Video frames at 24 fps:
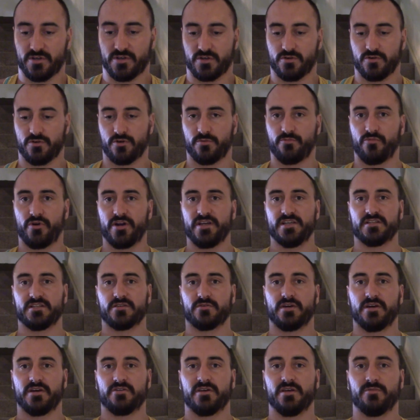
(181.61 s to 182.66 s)
core braced.
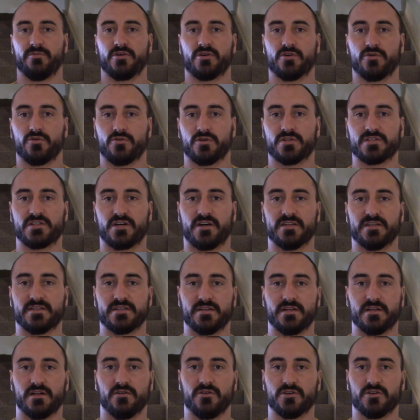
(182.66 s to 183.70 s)
Okay, and keep your core tight.
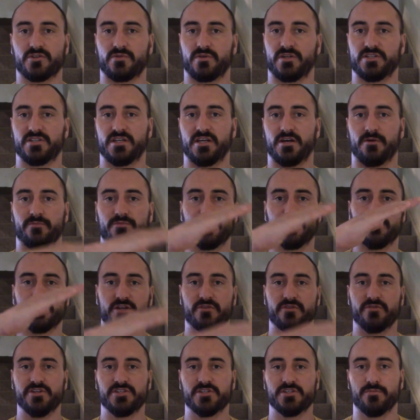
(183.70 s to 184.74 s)
It'll also actually help you
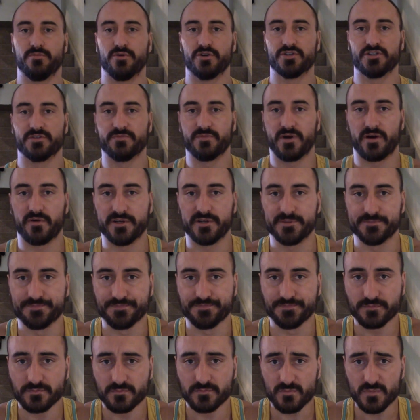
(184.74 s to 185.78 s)
increase your pushing power.
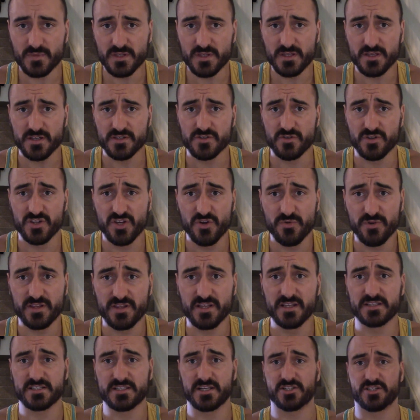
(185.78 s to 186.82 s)
So the only
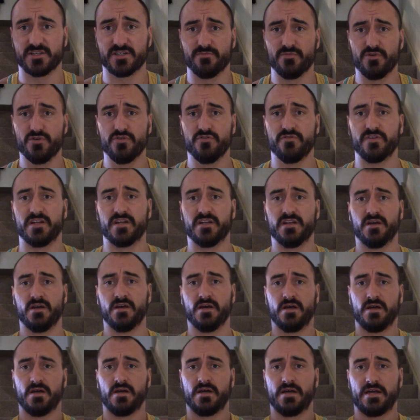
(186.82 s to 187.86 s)
thing that's actually moving
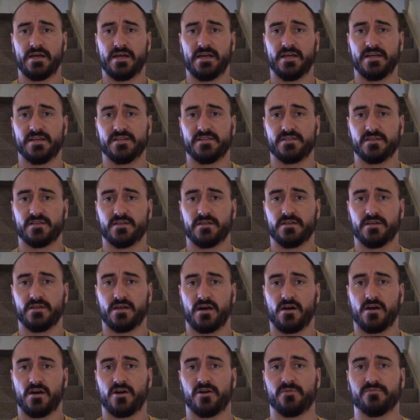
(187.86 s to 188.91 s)
is
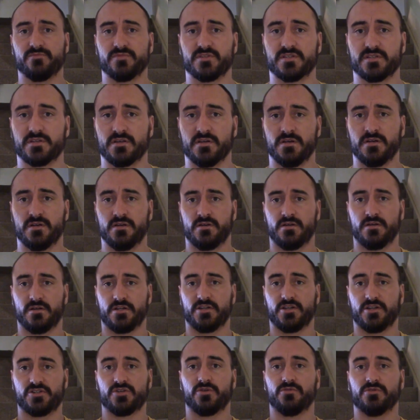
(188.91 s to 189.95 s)
your arms,
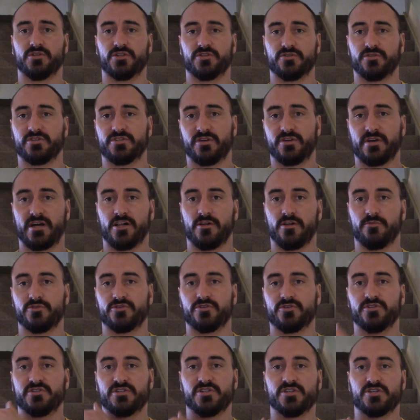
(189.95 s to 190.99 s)
your shoulder joints, your elbow
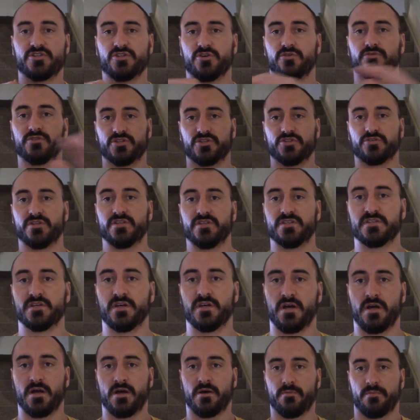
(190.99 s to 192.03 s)
joints, and your shoulder joints.
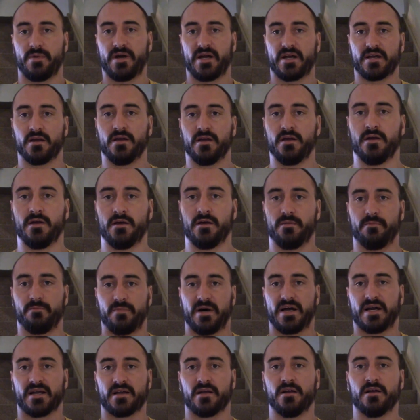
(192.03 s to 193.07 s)
Bang,
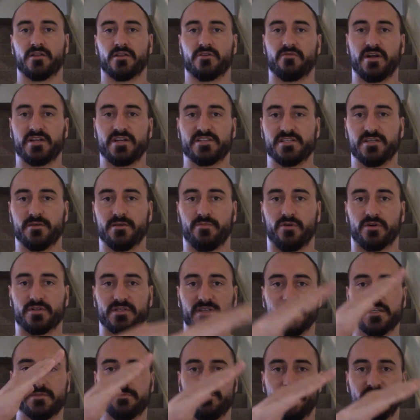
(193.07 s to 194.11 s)
bang. The rest of your
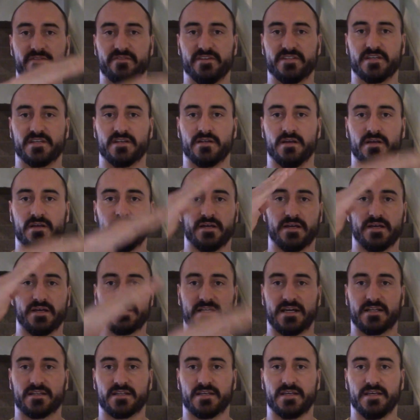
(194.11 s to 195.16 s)
body is pivoting.
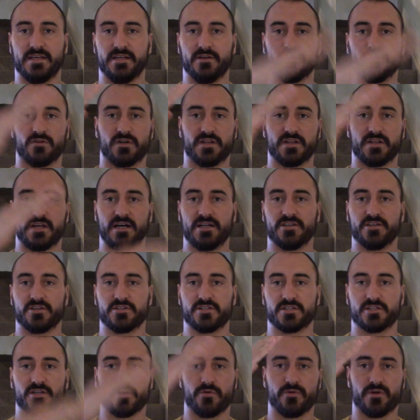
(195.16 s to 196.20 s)
It's at the heel like that, and you're
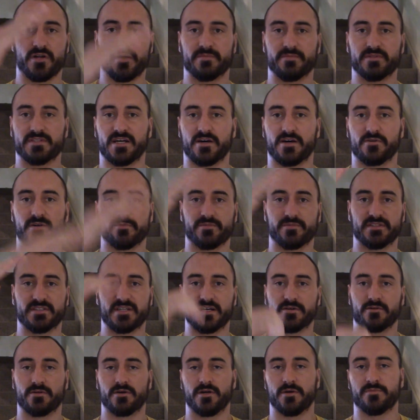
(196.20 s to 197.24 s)
just going up and down, up and
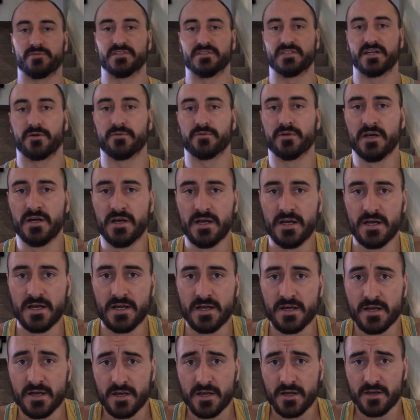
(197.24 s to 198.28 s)
down, up and down.
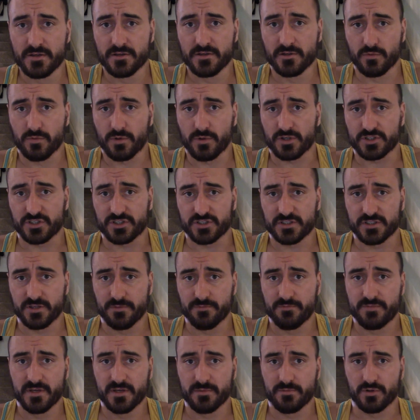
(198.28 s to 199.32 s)
You'll watch
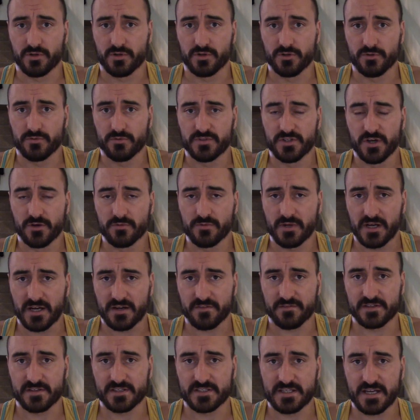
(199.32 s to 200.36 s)
some people who don't
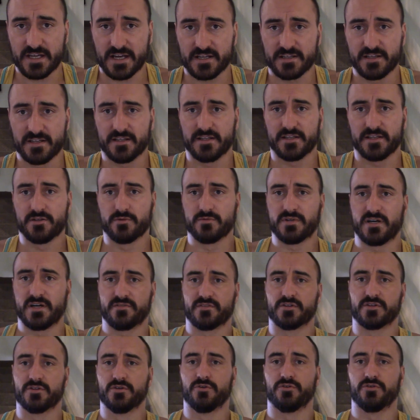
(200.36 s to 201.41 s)
have this technique, they don't
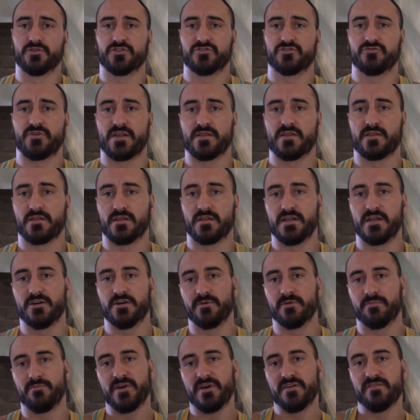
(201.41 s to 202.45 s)
have the core strength, and they'll
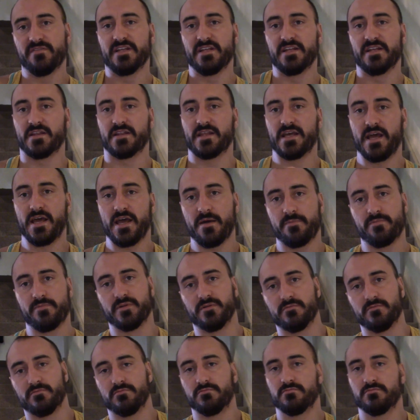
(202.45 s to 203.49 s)
be pivoting at the hip
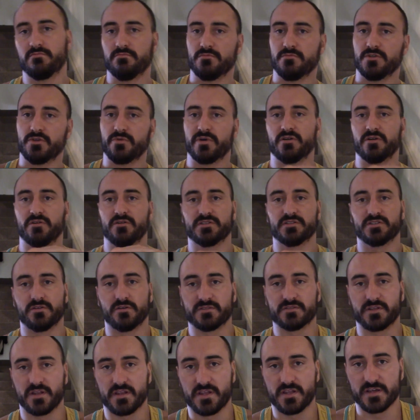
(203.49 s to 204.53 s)
and doing all
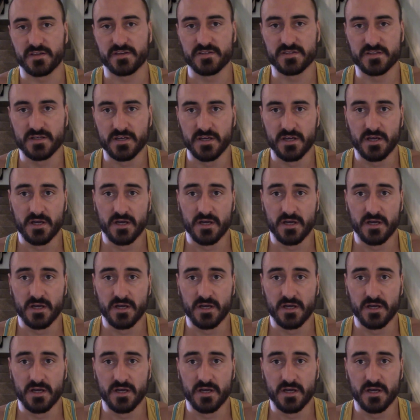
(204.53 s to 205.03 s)
sorts of things,